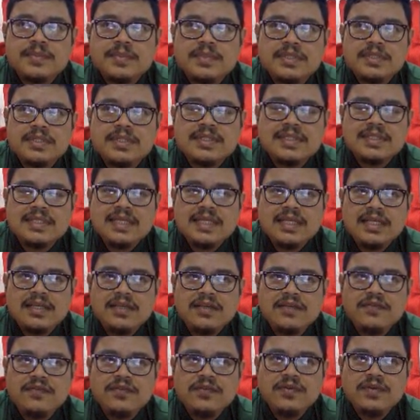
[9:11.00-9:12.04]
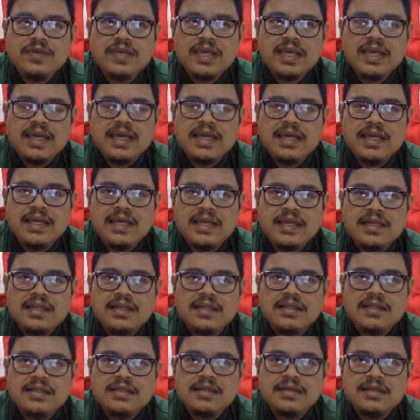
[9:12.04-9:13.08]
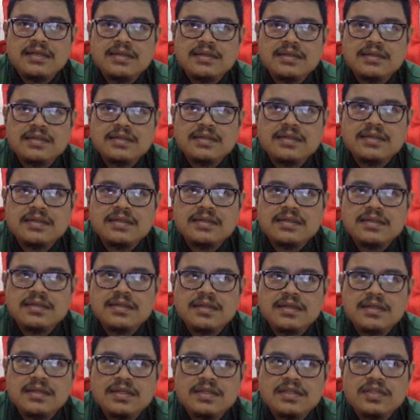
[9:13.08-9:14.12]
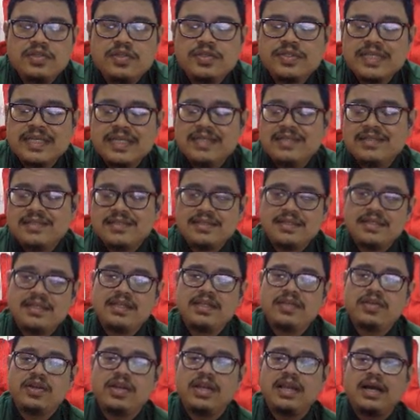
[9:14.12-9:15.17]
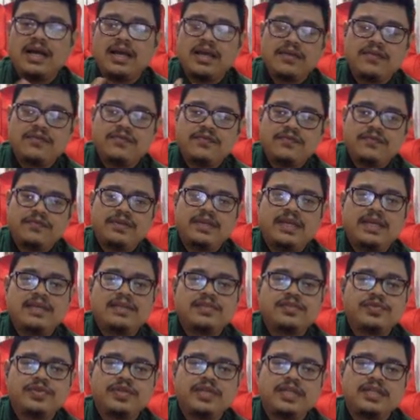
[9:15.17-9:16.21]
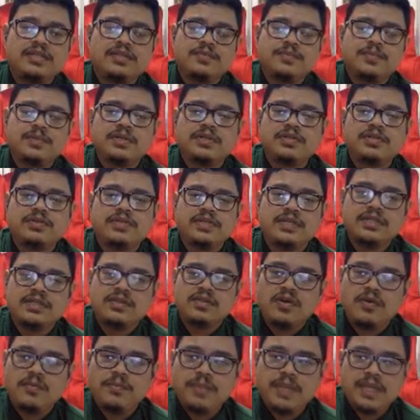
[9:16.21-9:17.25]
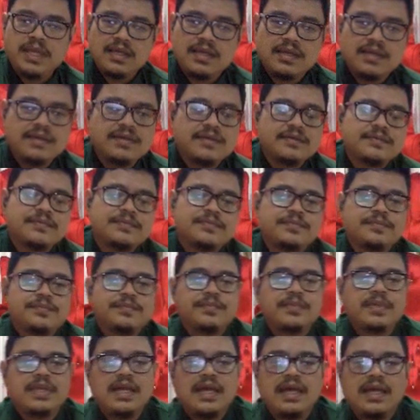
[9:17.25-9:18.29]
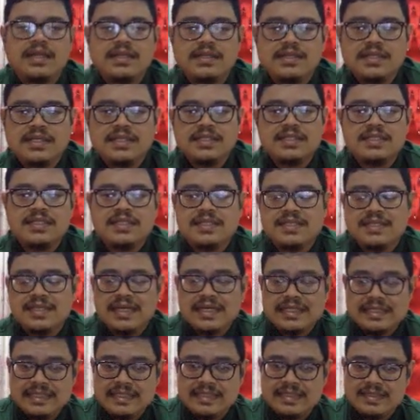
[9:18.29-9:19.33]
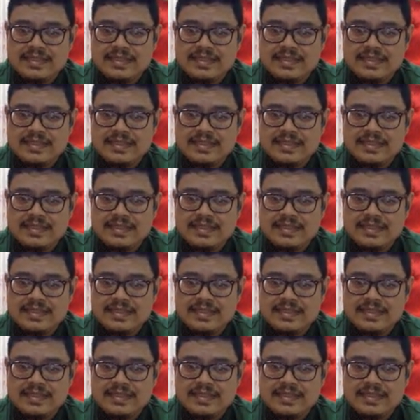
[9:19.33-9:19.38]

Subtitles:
See if you can use an instant in your life that is relatable to the topic that is discussed in the